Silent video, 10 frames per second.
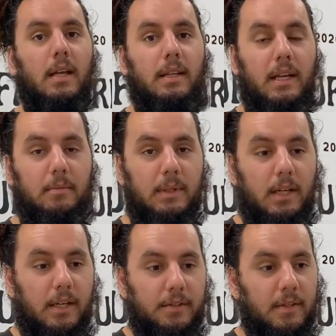That'll be
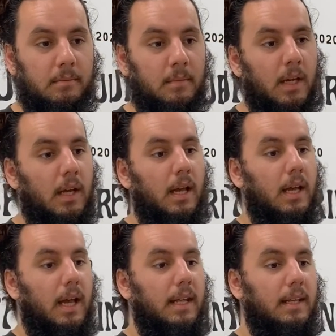awesome.
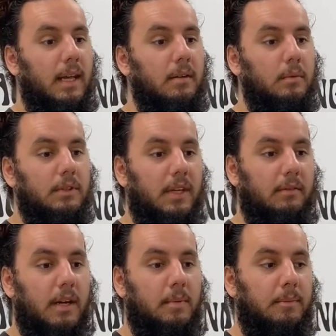And then once I
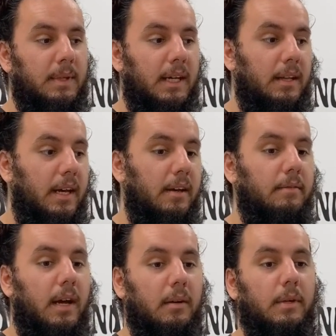wrap up that
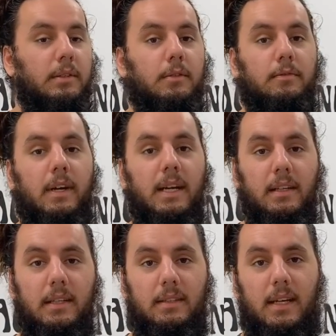live, I want to
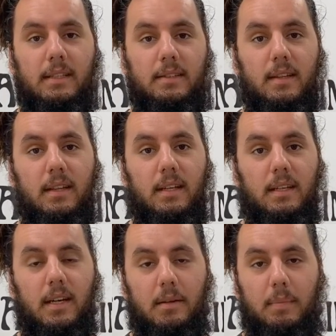finally test
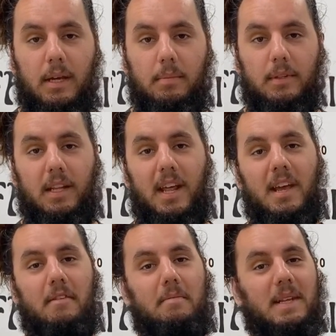the paper that
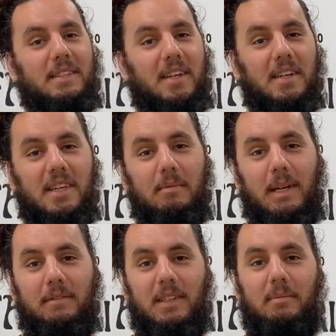I've been talking
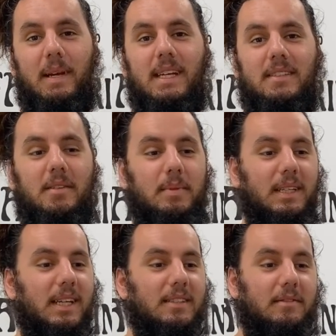about for the past couple
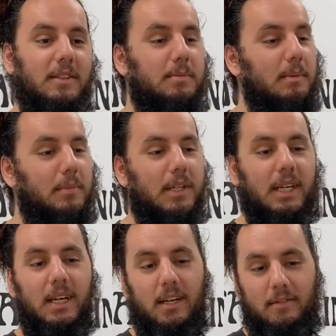days. I've just been
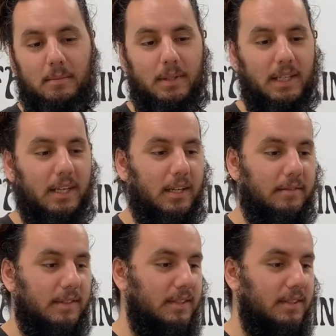putting it off and putting it off.